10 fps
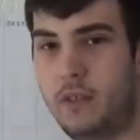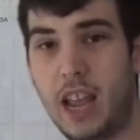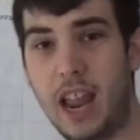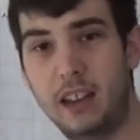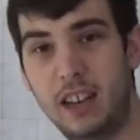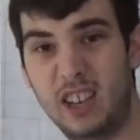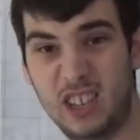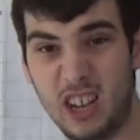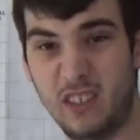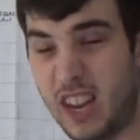ten; he
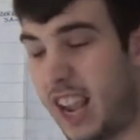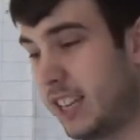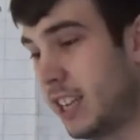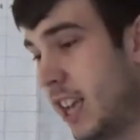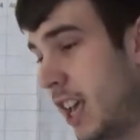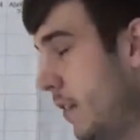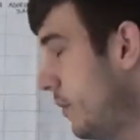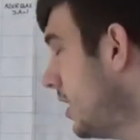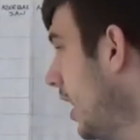deserves eight. But